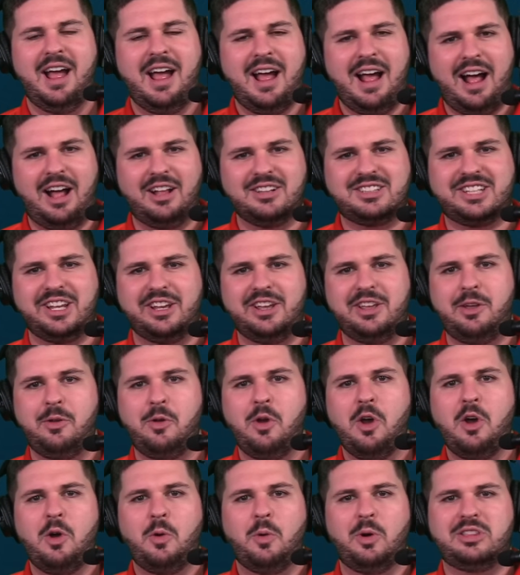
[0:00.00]
I'll tell you
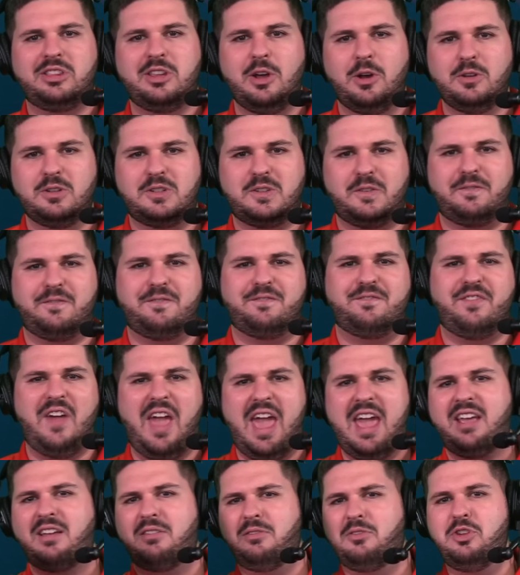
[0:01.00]
what those
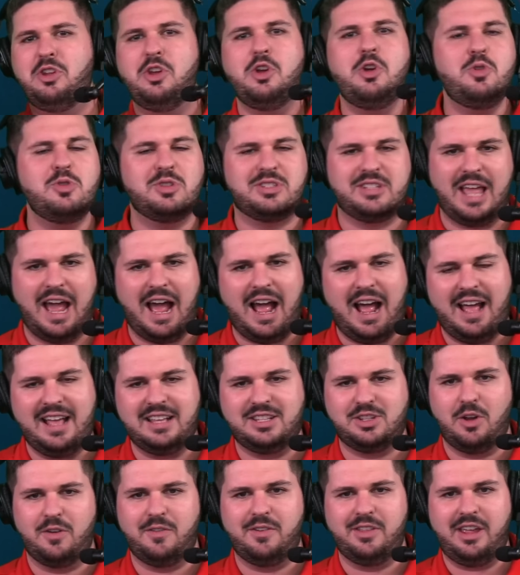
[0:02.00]
fake news
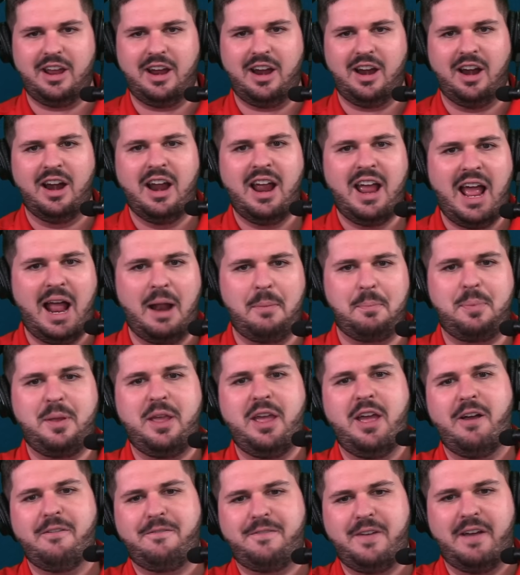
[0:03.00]
guys over there at
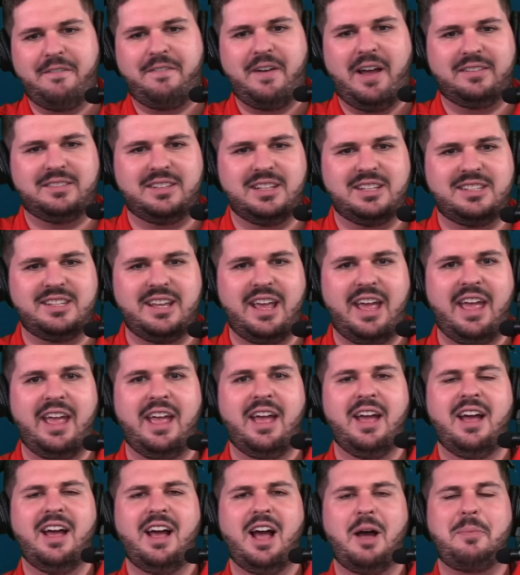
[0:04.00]
PFF have to say
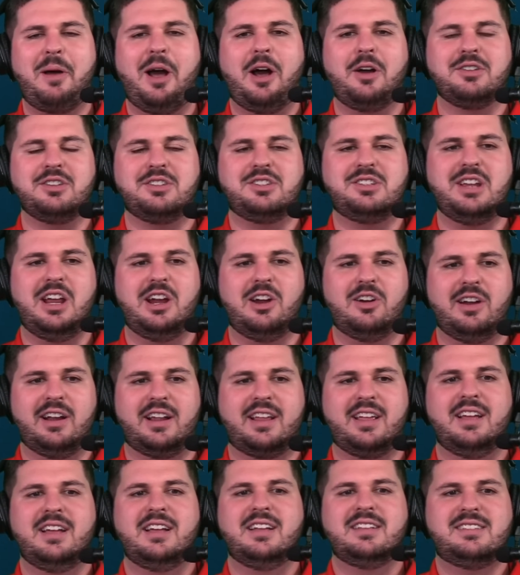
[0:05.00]
about
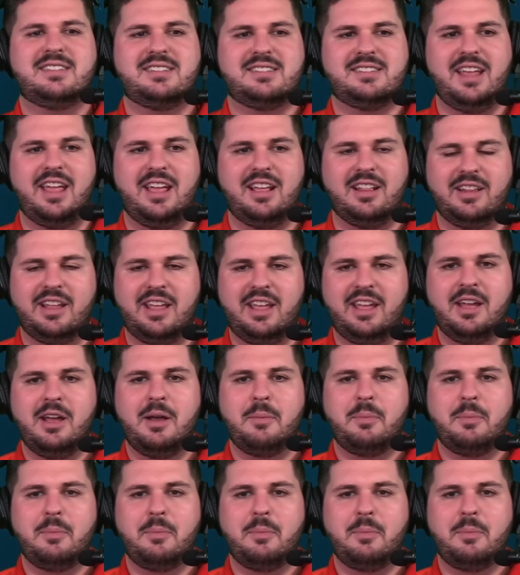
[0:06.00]
Derek Stingley.